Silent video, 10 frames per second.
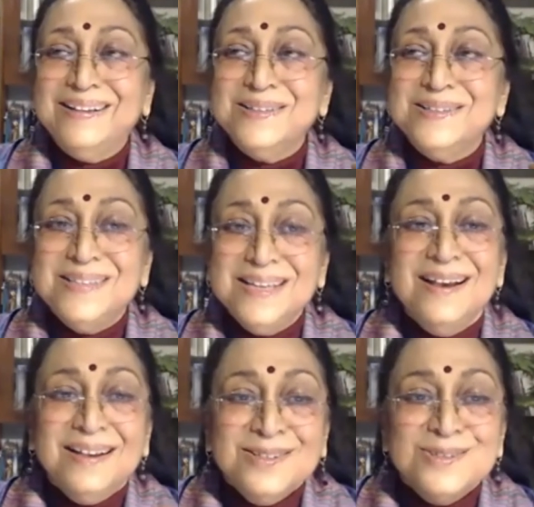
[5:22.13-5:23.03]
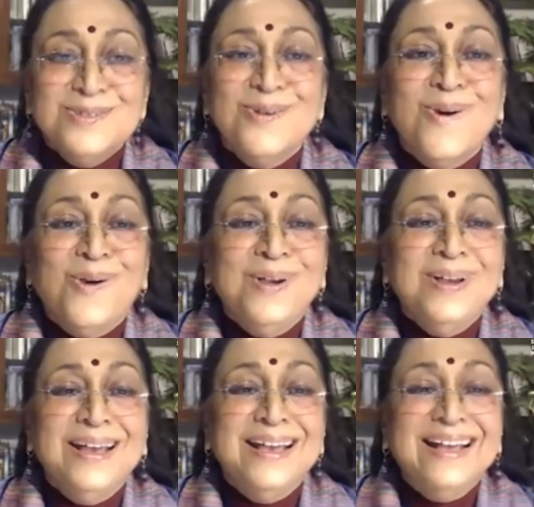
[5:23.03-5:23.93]
sing a song
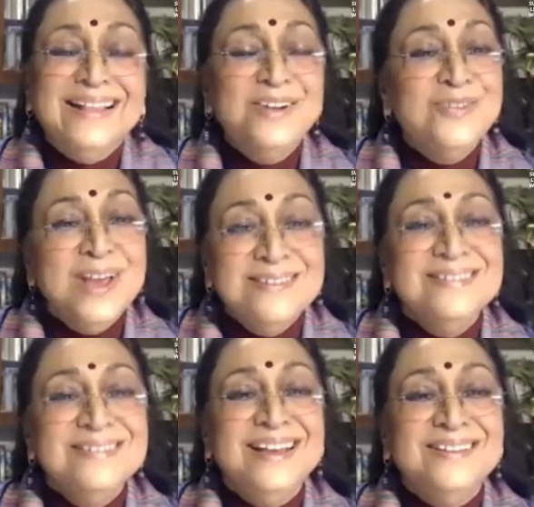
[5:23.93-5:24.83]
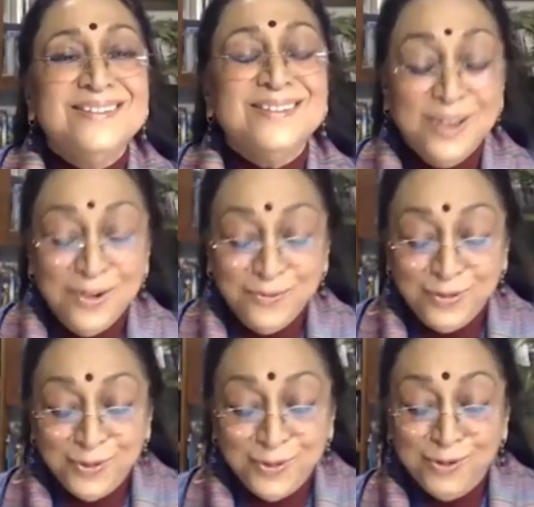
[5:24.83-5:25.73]
that resonates
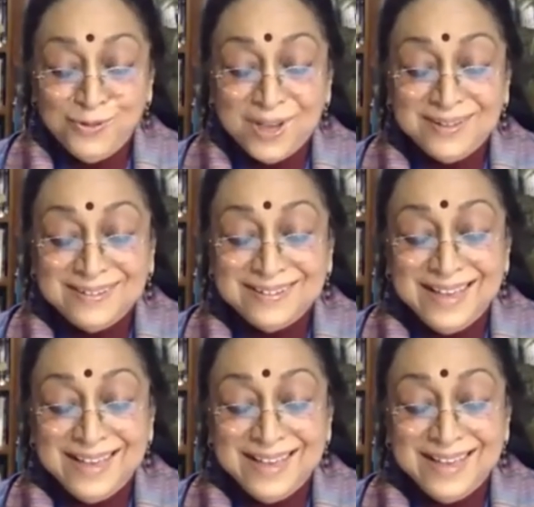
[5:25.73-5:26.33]
for all of us.